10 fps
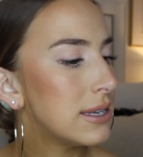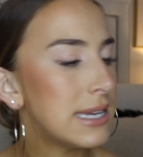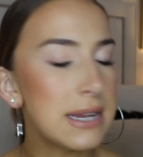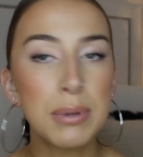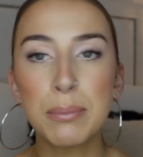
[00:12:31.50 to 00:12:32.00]

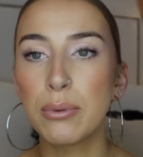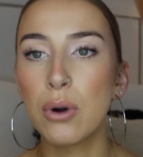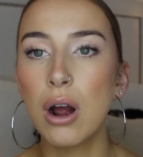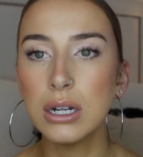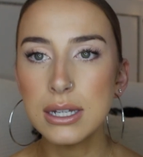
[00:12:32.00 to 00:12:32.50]
Deep
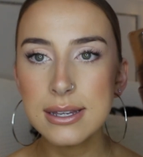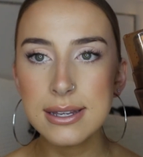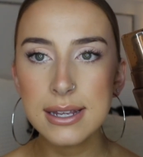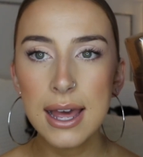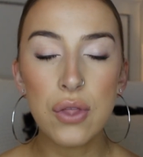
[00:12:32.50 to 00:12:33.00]

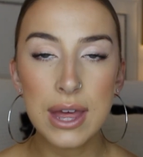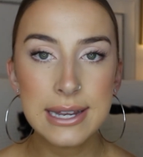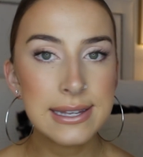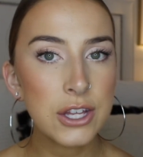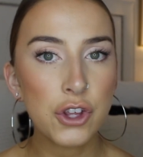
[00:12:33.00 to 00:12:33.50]
Bronze.
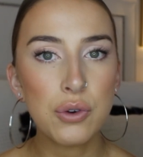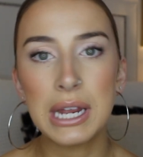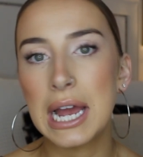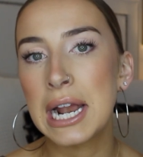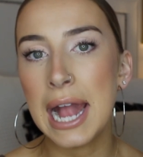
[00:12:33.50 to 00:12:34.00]
This you
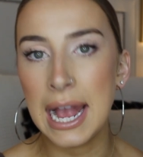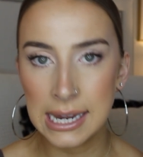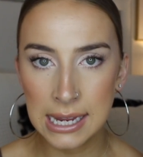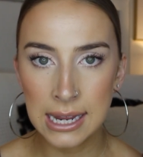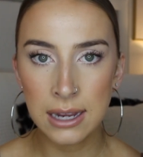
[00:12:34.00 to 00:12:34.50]
can get at
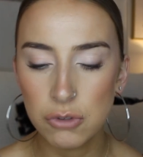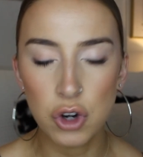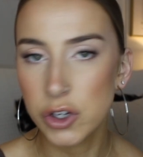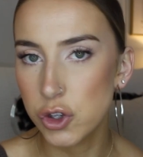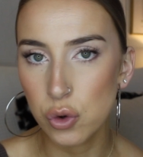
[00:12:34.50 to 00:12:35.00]
any
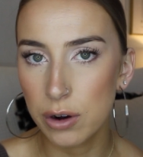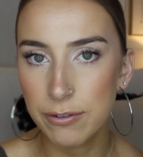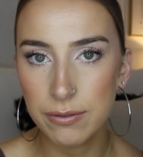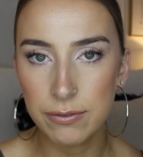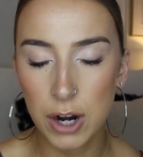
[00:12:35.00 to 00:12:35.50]
drugstore
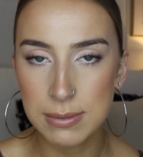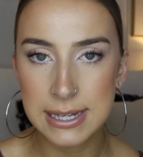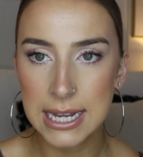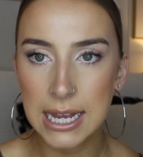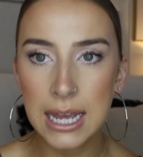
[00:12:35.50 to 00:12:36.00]

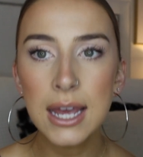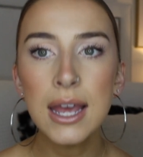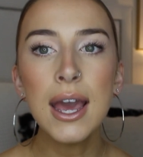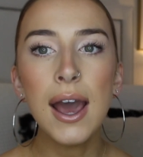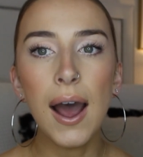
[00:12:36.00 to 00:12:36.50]
pharmacy,
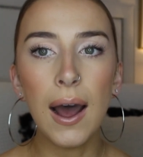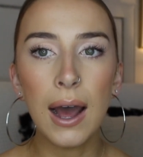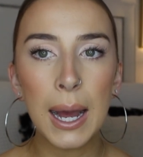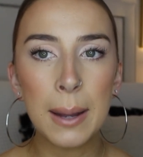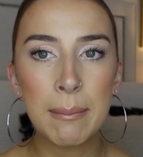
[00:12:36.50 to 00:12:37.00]

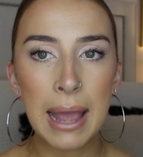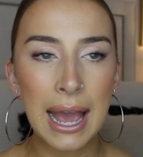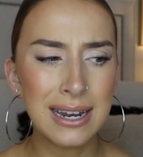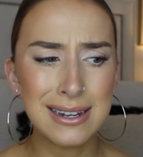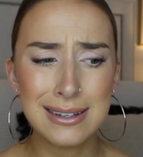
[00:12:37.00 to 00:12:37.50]
and
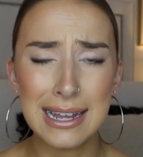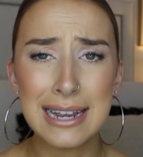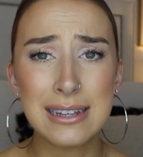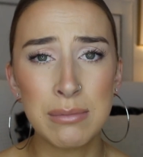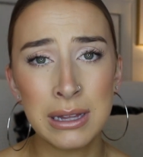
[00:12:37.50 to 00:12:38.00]
it is
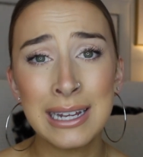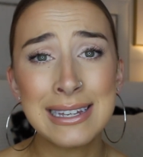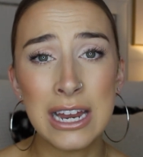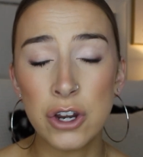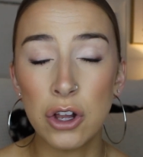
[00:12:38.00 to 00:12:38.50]
like something like
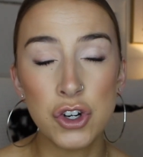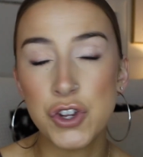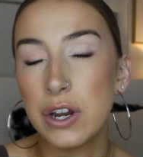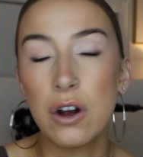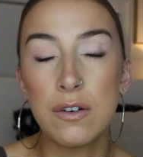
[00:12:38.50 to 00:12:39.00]

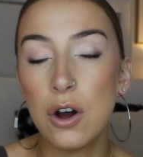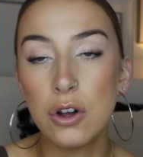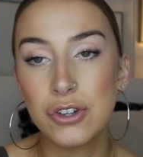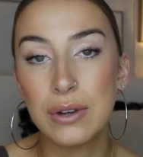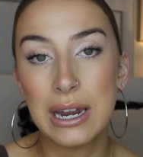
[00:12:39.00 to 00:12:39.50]
$10. You can
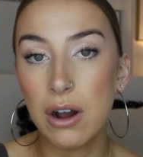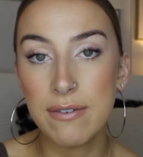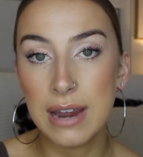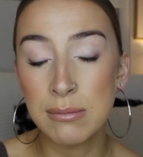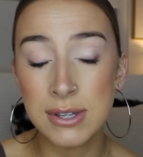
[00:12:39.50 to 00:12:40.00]
also get it
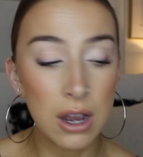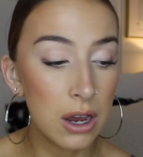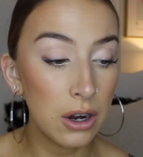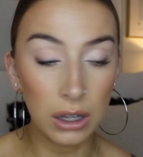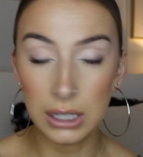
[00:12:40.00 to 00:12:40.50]
off
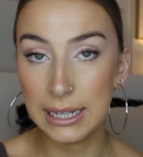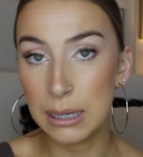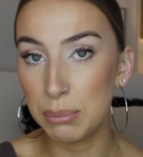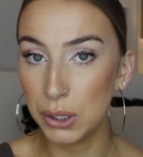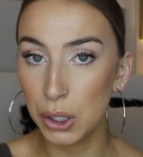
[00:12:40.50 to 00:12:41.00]
Amazon. I'll
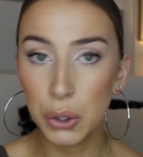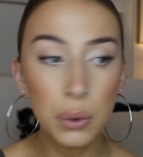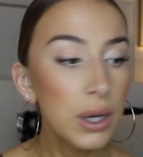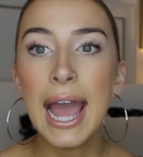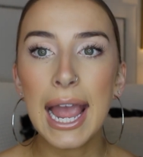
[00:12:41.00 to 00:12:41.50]
link it
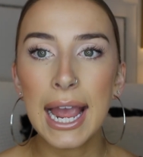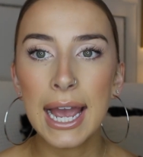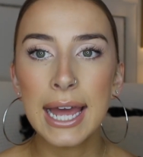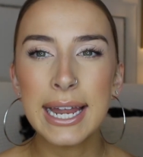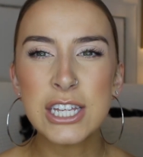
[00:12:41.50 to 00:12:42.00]
below.
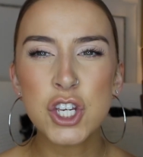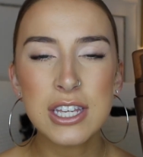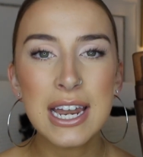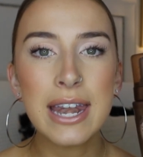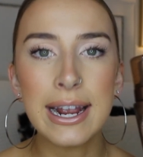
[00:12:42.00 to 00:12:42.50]
And it's
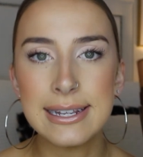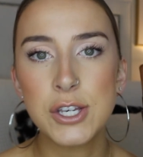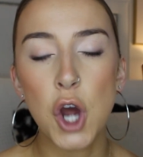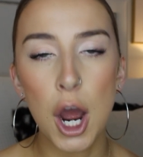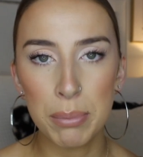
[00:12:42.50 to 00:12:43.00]
just a
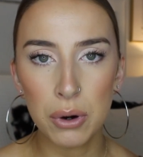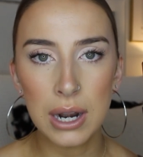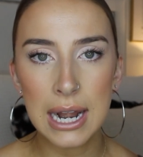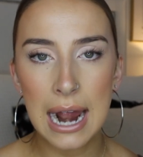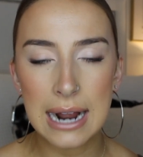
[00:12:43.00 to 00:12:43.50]
nice topper.
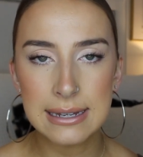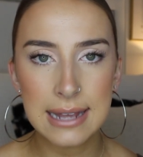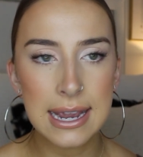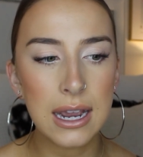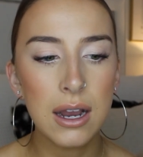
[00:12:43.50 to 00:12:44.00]
It
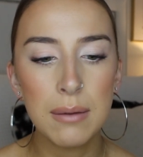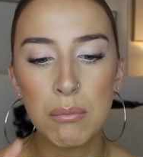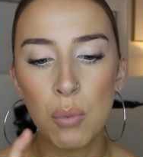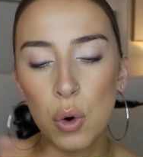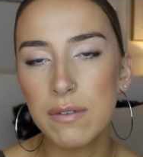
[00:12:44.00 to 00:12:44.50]
has like
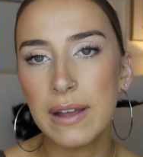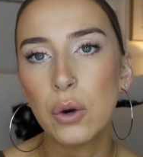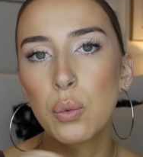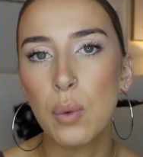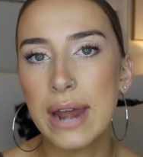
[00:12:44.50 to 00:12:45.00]
more of like
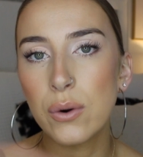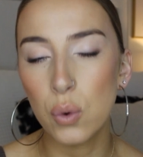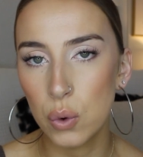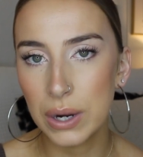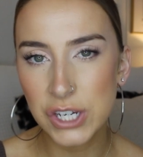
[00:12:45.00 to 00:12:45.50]
a red
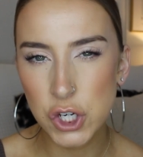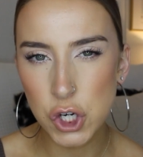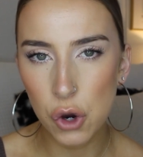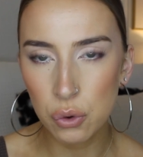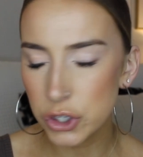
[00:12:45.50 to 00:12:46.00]
orange
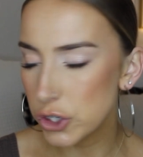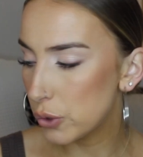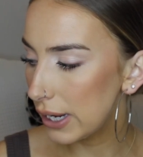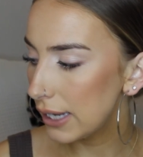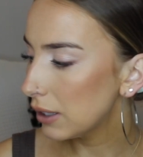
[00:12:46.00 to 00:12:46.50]
tone
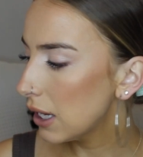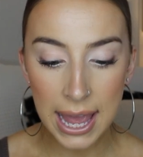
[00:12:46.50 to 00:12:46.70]
to it.